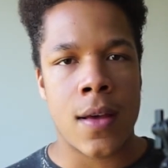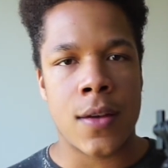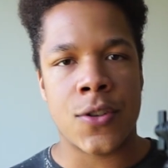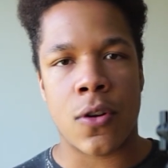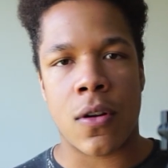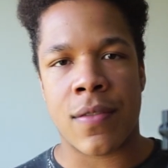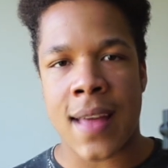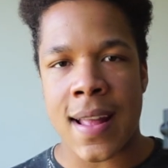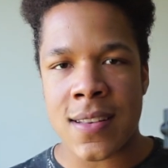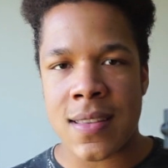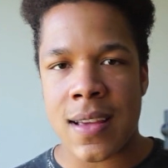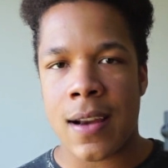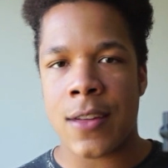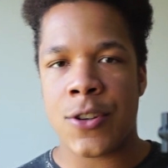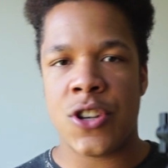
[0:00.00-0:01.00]
sort of gets
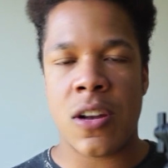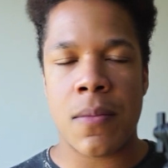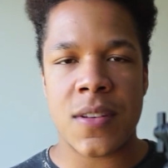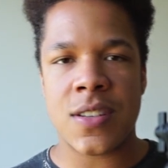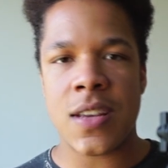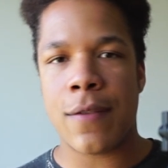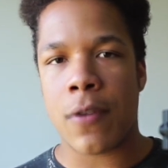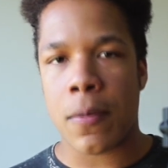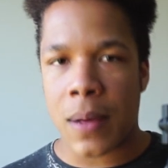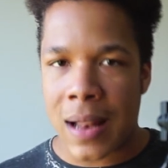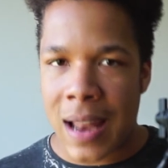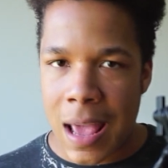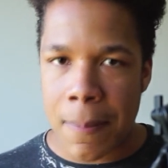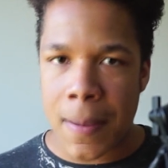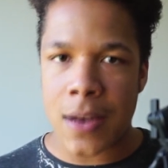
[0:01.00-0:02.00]
their legitimacy from
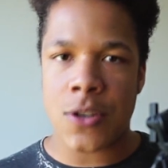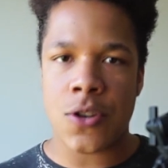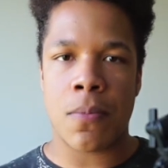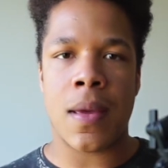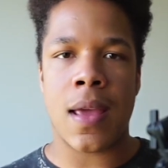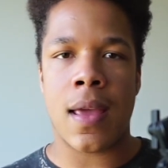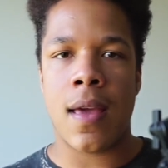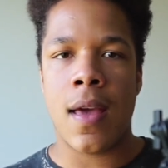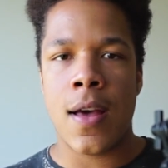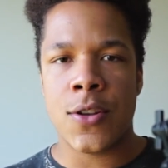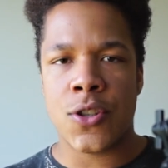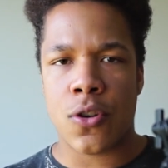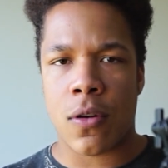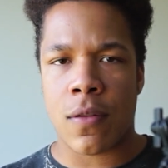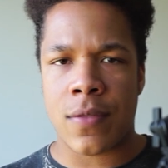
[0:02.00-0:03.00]
claiming to be
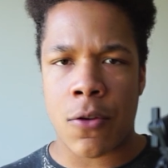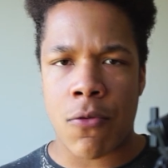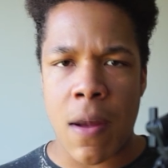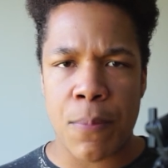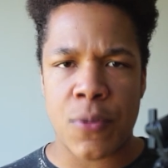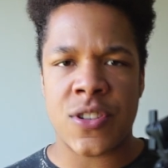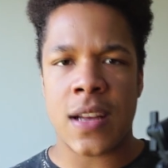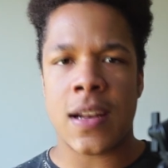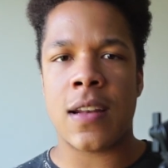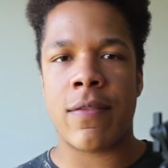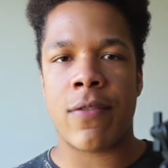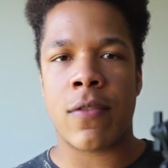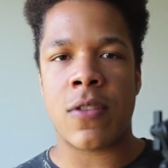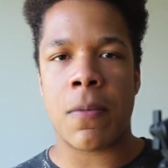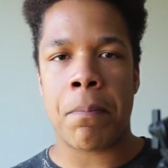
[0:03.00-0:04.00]
sort of the
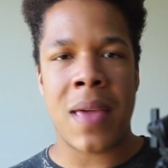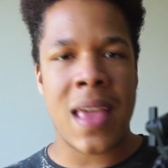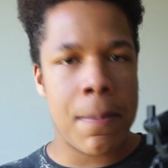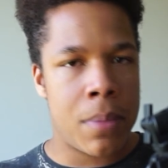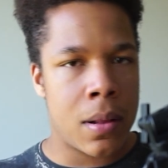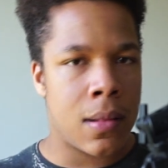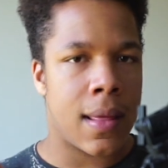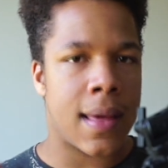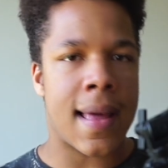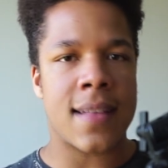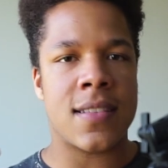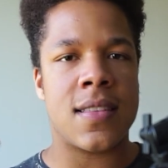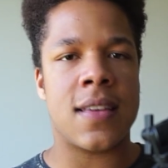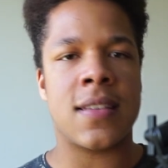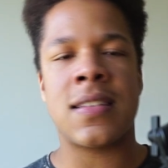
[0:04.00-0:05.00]
representative of the people
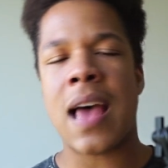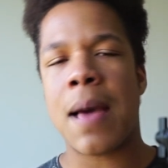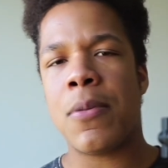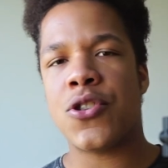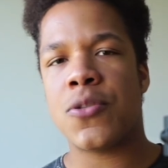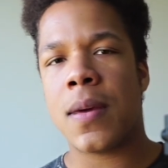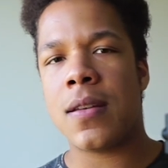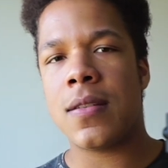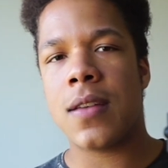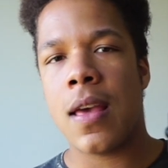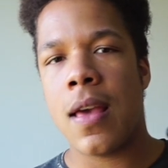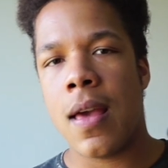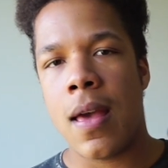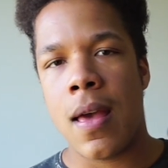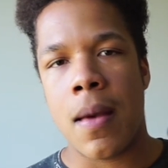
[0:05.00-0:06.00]
against the establishment.
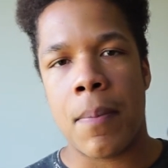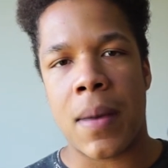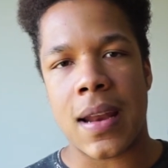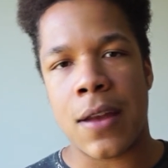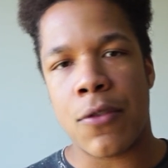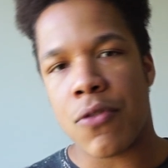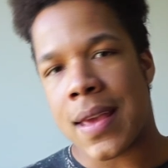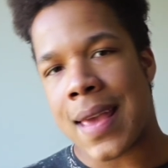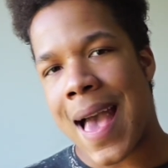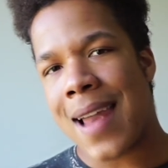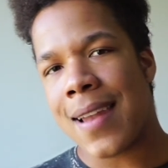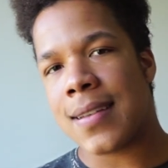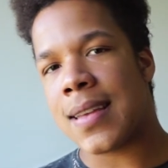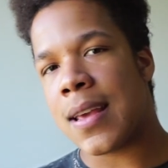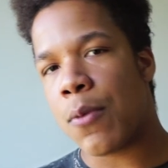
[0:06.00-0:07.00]
But in
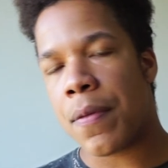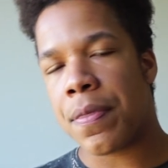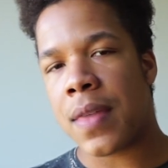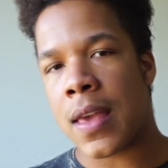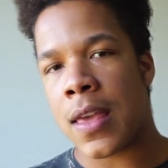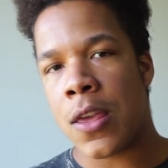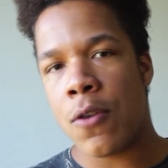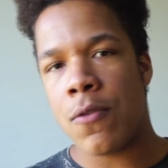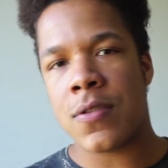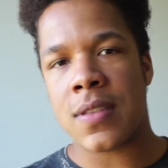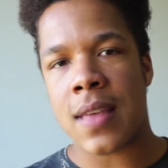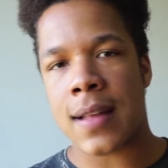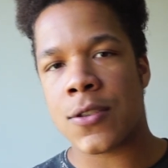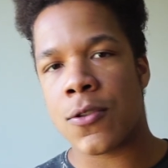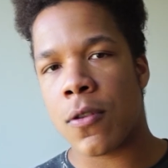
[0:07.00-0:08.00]
reality, what they use
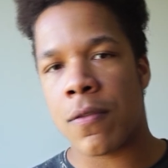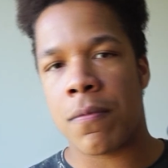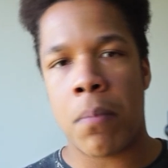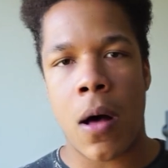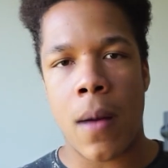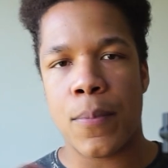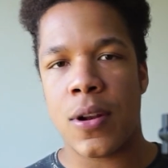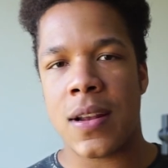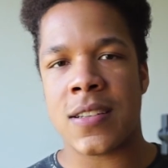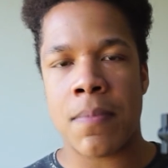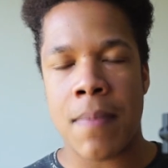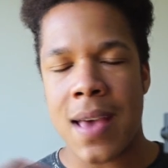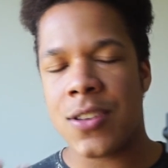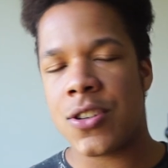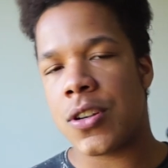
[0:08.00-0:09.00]
that sort of populist
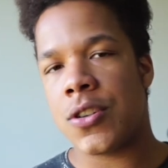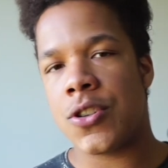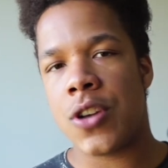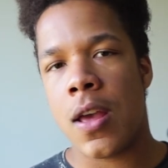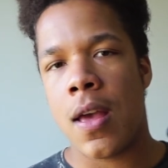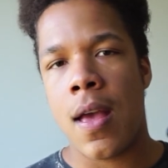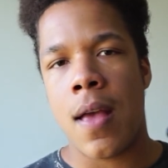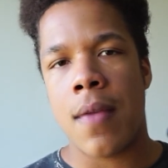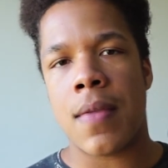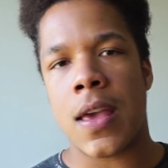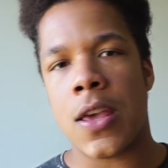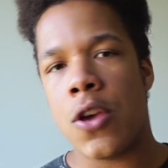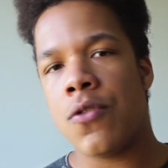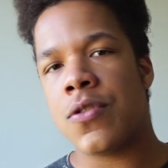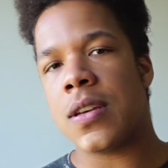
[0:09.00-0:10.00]
message, they
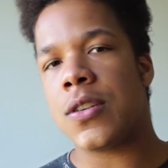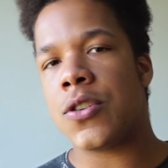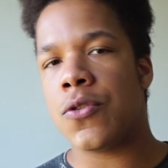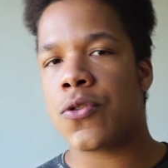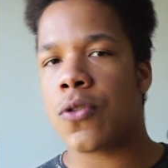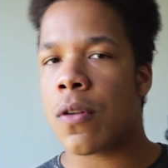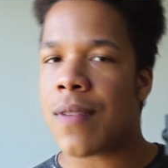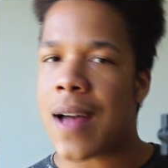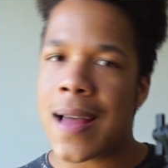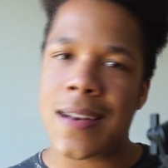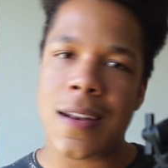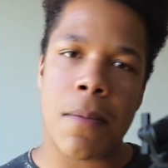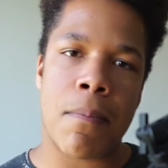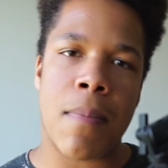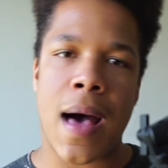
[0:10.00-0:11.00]
use it to sort of
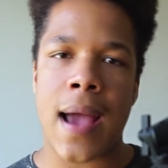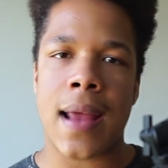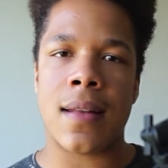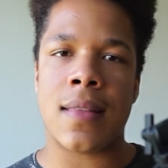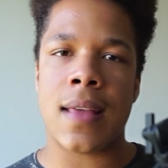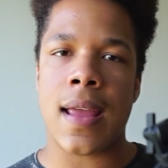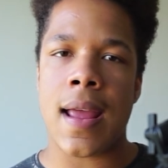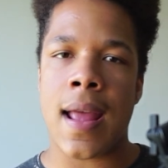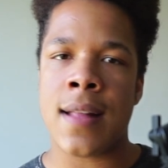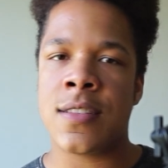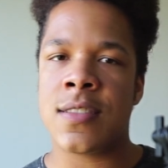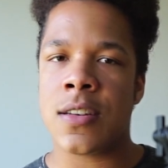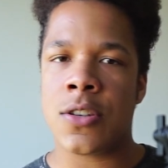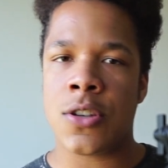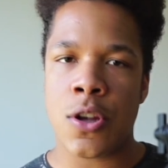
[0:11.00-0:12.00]
undermine the
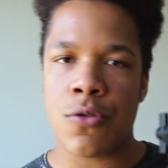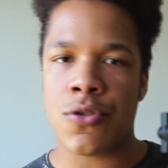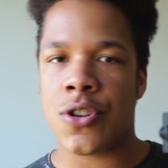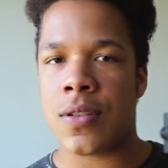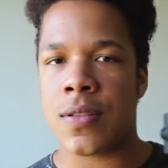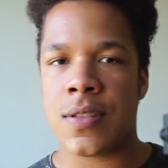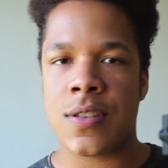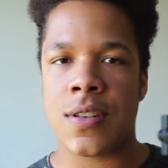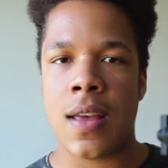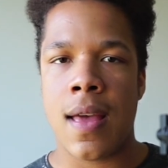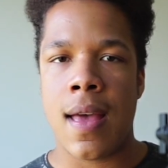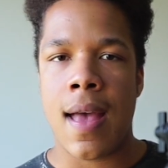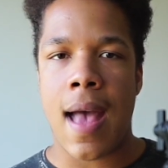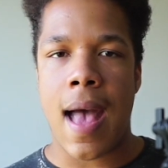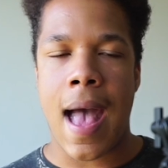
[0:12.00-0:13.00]
institutions
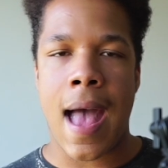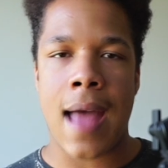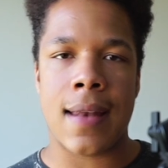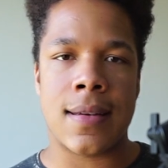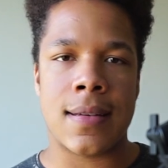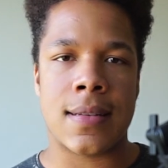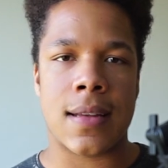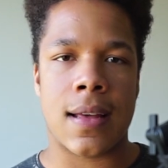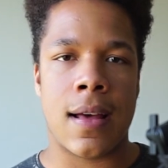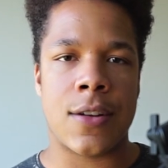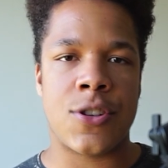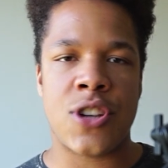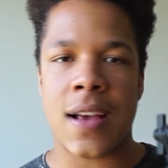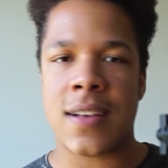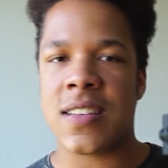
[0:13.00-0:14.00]
and
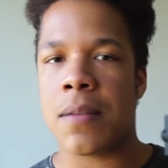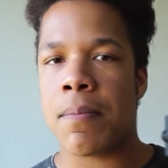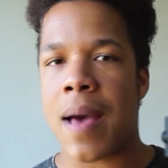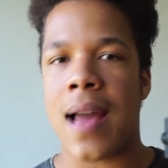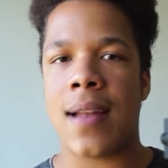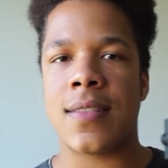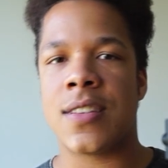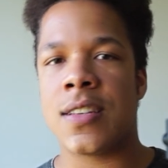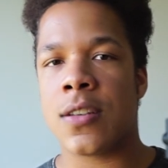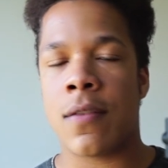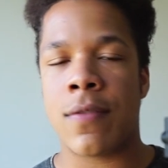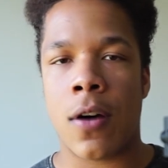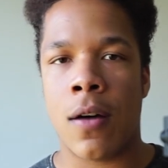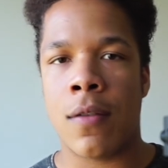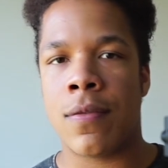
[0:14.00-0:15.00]
checks and balances
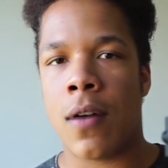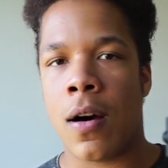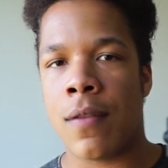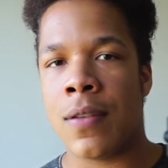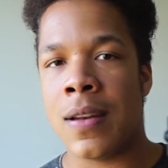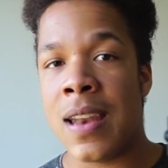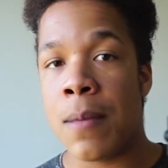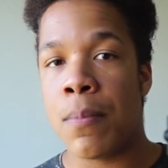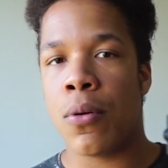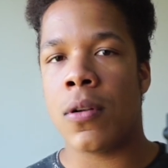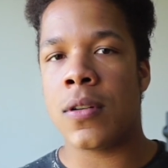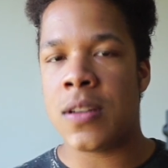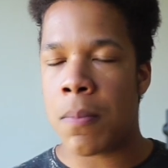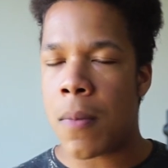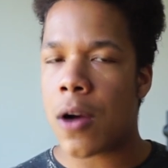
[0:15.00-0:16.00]
of
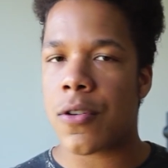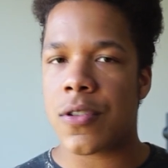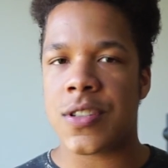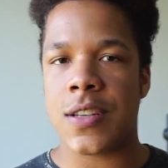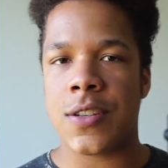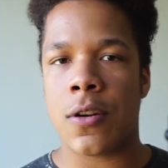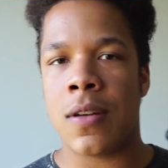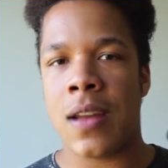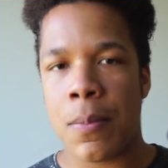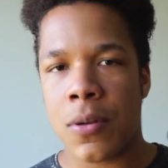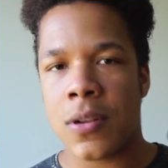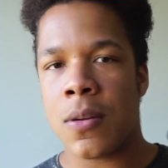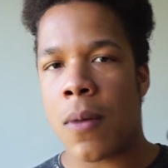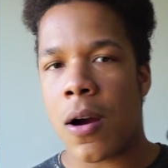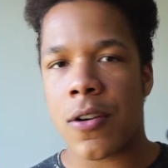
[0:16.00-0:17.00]
liberal democracy. So
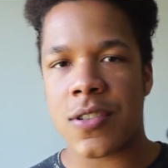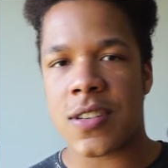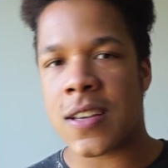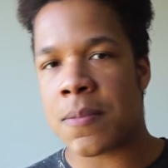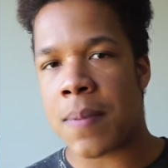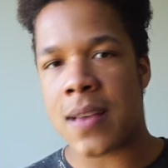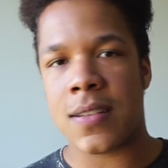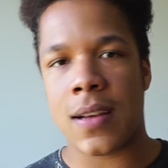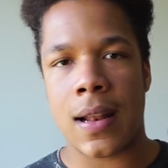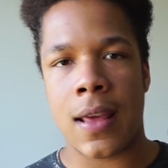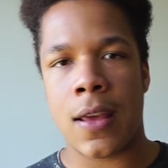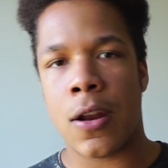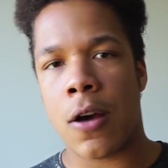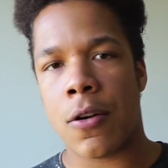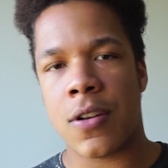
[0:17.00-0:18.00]
liberal democracy is
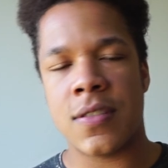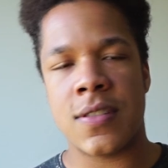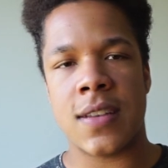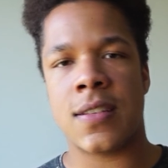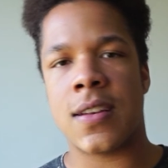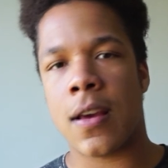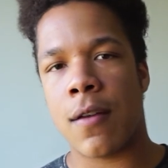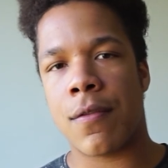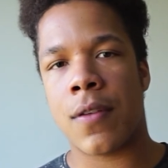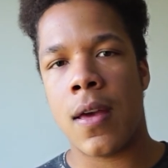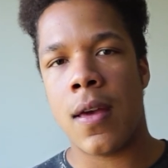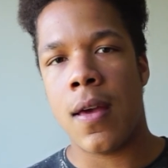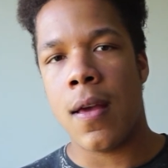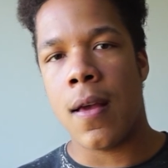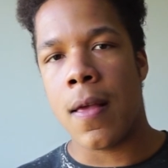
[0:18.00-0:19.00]
basically, consisting of
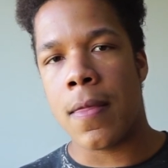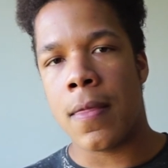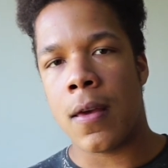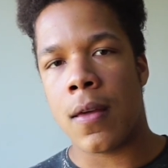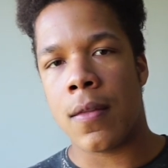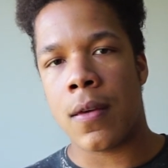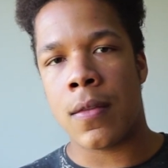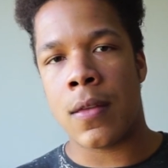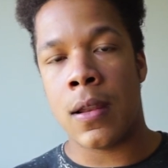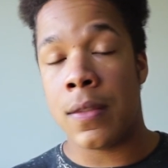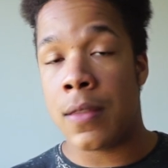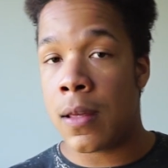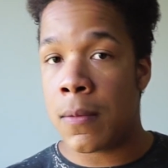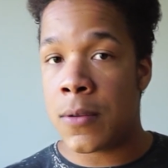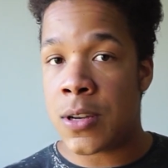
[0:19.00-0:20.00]

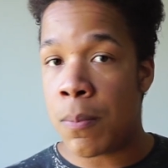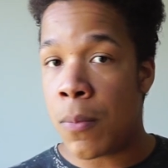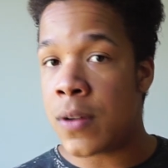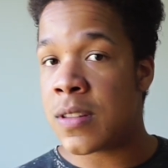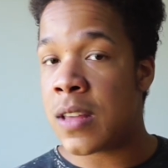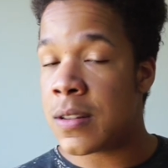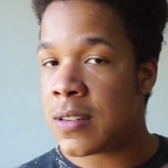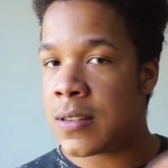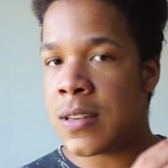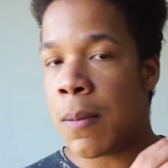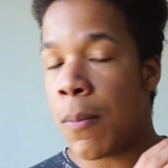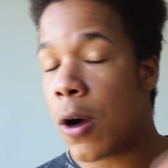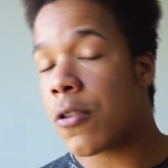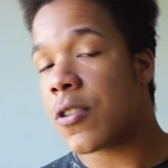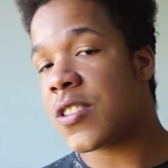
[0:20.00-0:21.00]
the
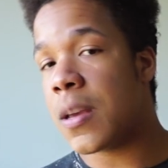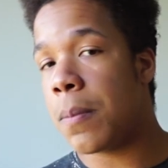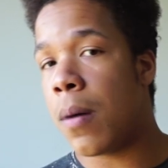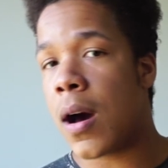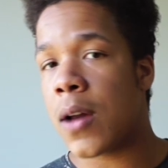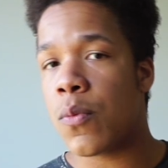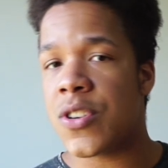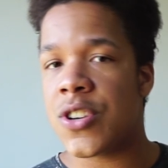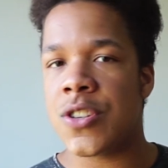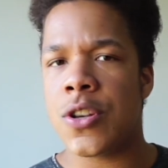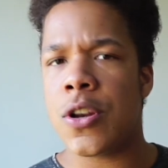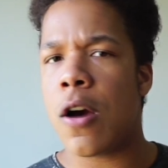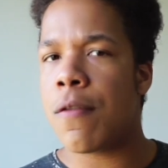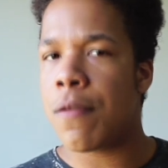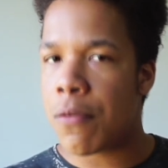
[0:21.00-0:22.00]
democracy part, which is,
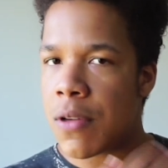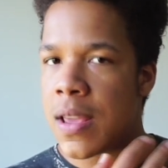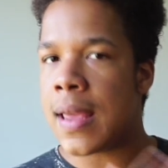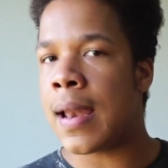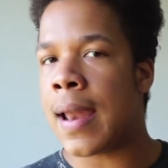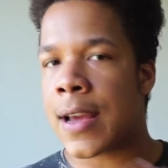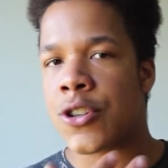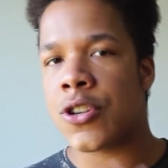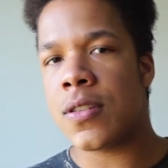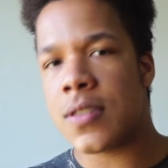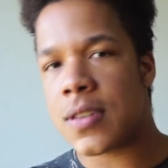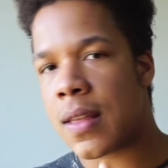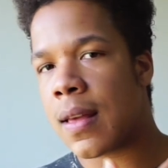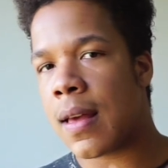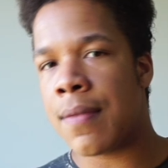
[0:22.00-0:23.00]
free
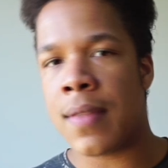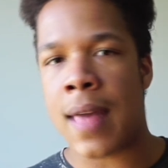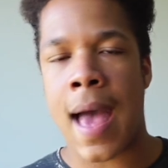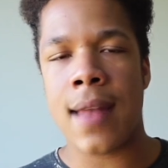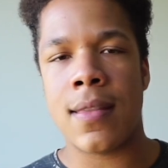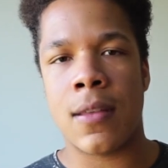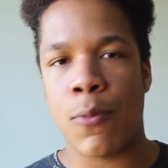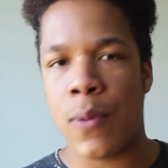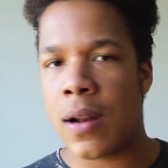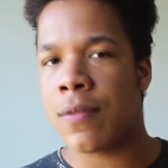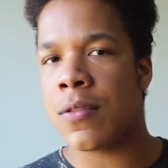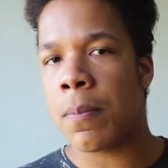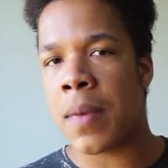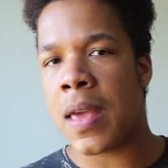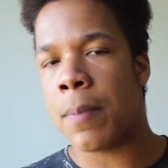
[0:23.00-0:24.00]
elections and that, the will of
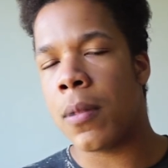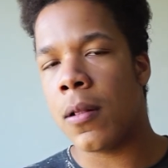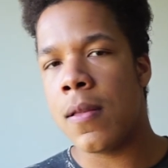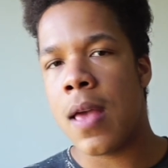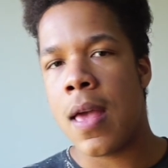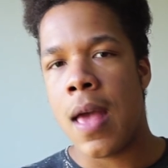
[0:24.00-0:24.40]
the people,